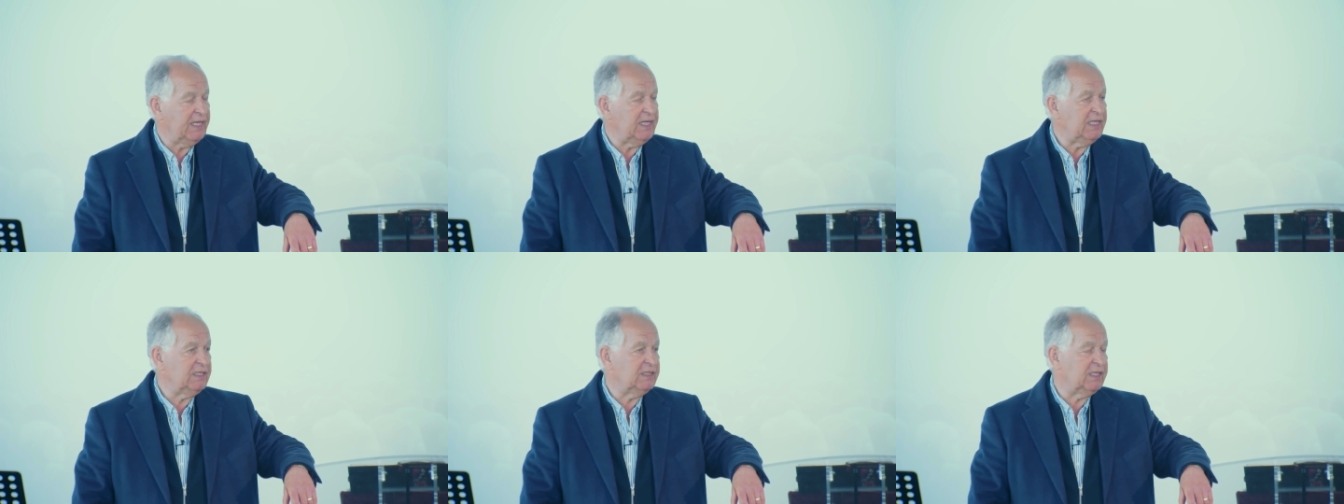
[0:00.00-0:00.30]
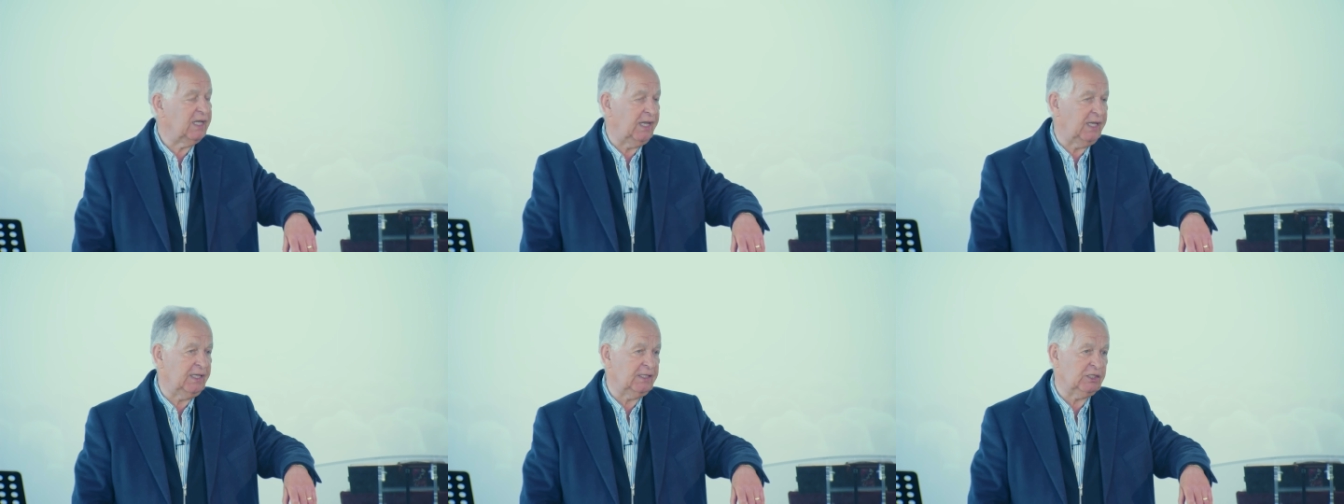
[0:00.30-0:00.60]
He
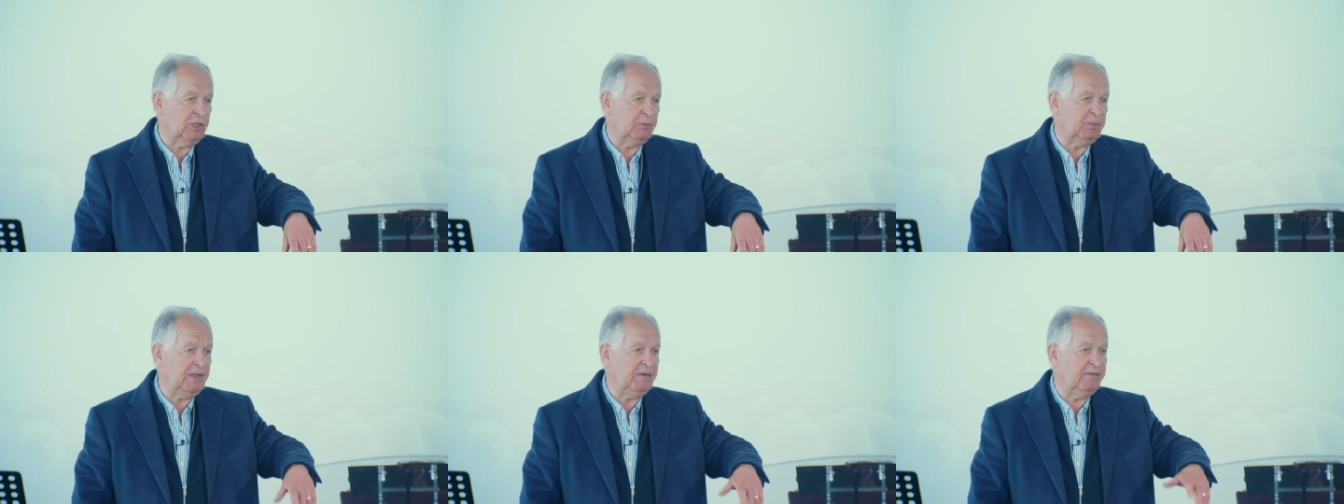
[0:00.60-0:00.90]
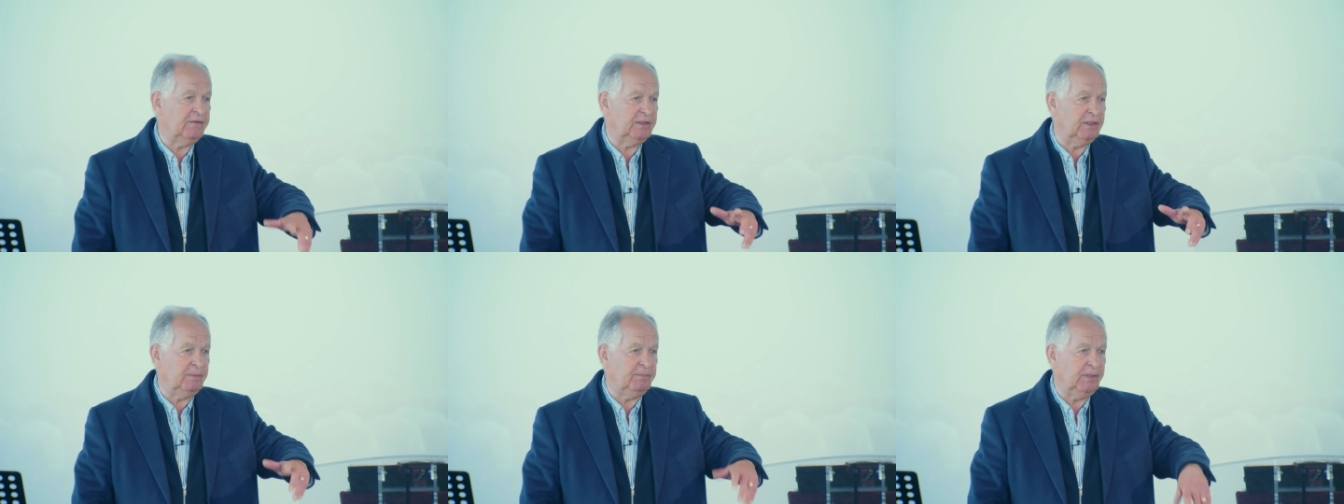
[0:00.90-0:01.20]
turns up,
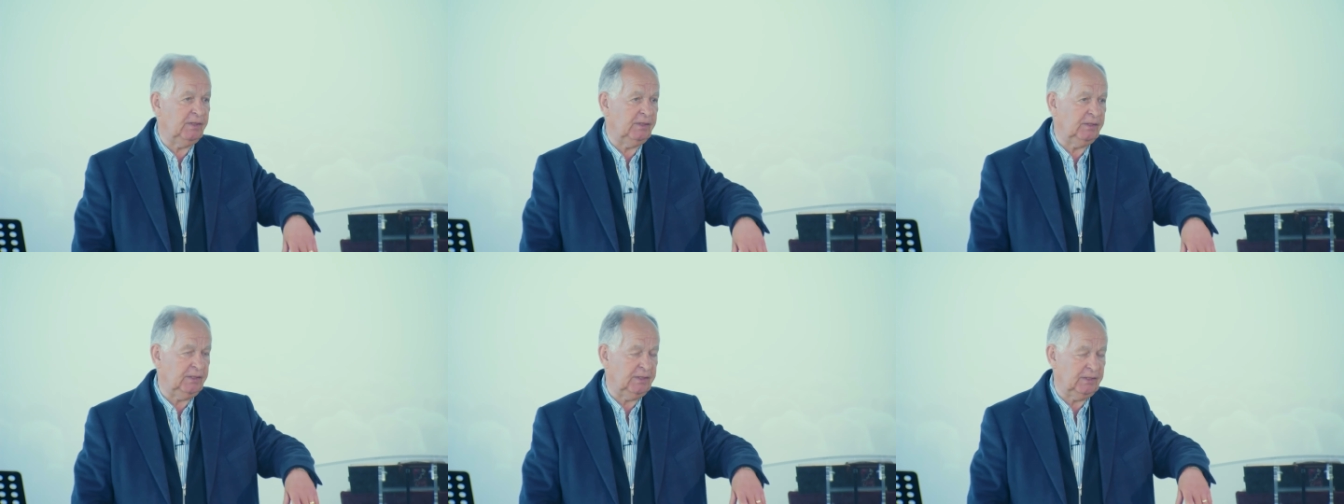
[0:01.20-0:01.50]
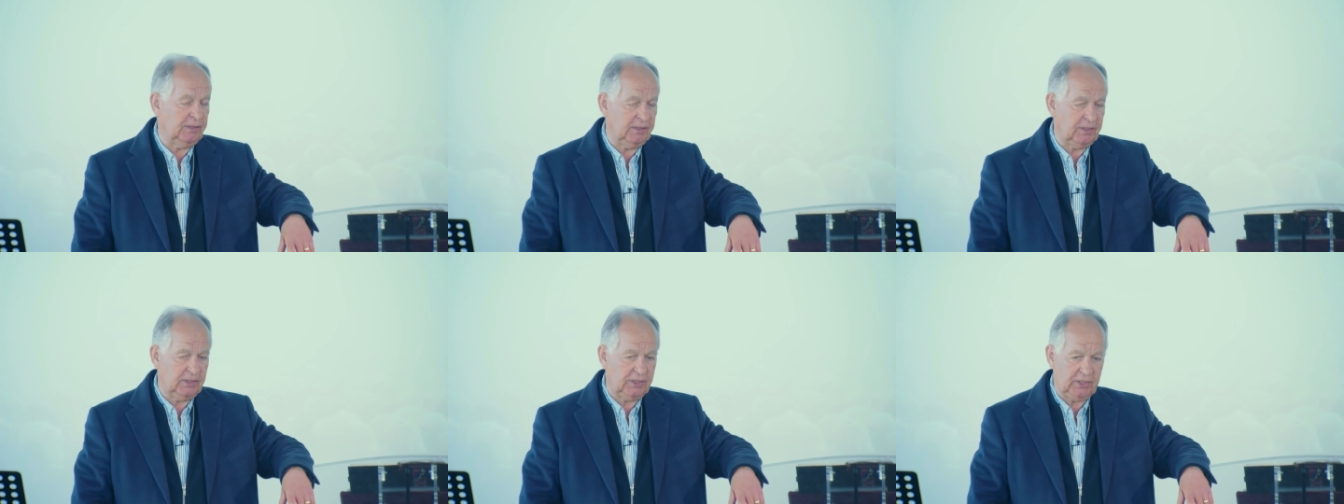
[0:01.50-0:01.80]
even the
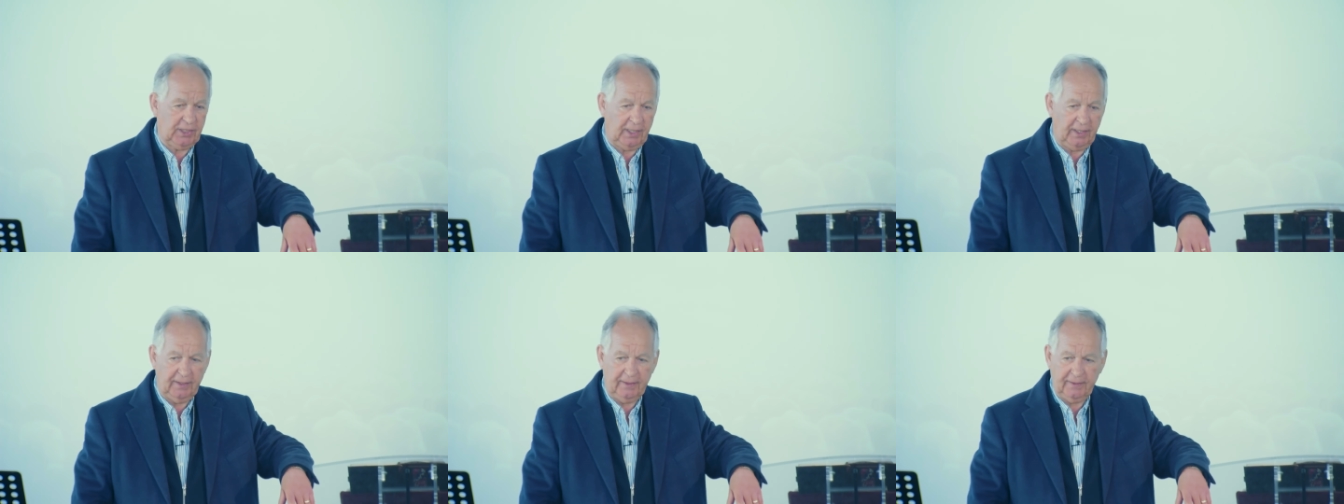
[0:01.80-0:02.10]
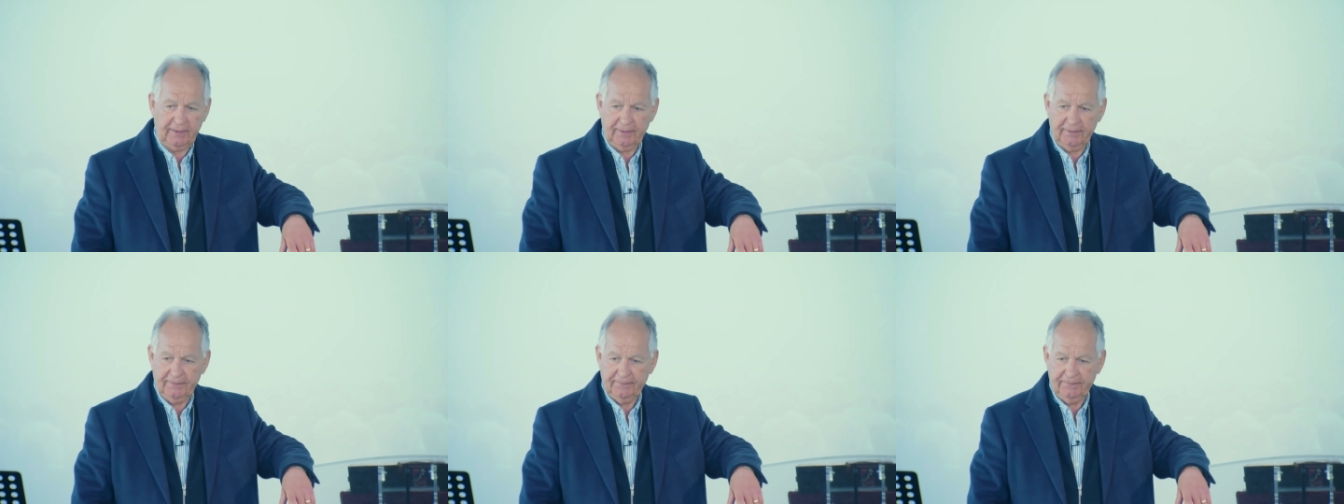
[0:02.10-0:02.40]
buildings
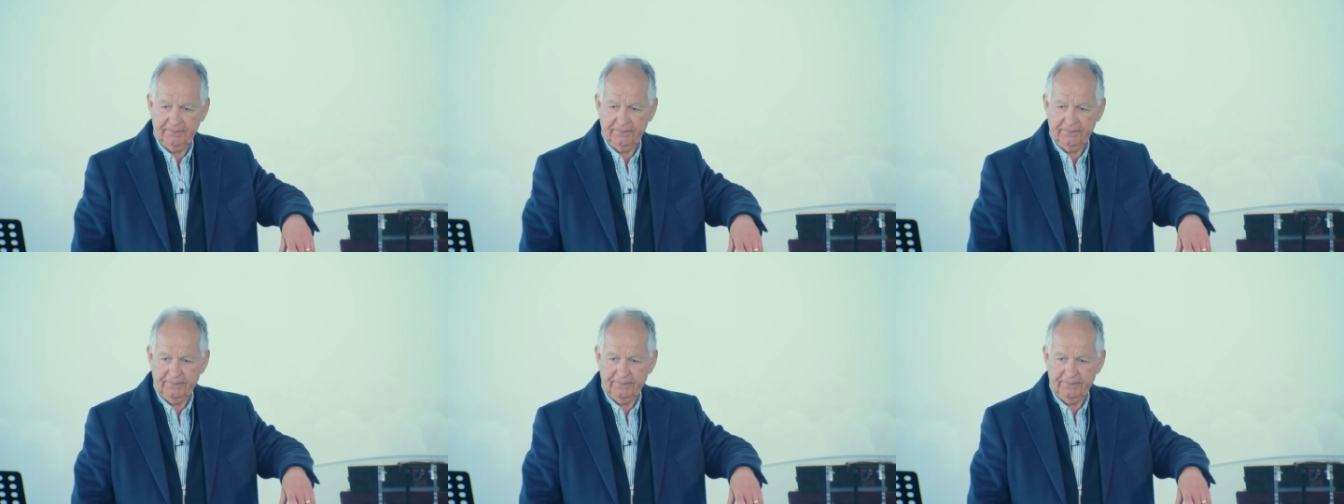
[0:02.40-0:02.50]
shake.